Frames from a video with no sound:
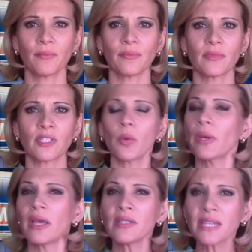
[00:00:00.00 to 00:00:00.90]
So,
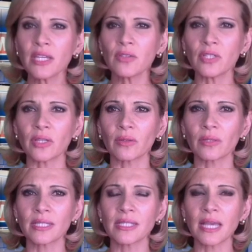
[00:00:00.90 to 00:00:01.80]
what else can you do?
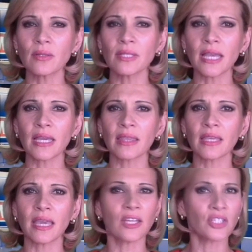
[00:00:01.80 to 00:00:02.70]
It sounds like
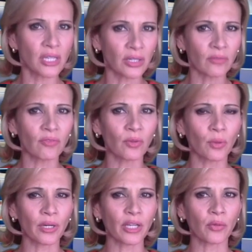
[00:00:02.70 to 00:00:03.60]
the engineer in
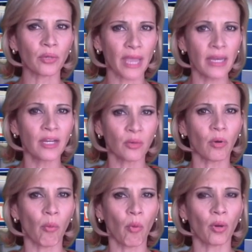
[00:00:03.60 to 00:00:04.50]
Florida created a
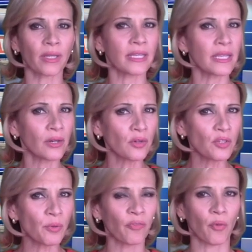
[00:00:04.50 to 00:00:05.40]
report
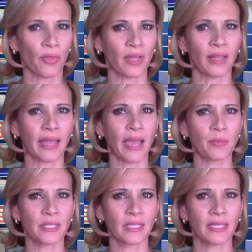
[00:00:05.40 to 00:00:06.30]
years before the collapse.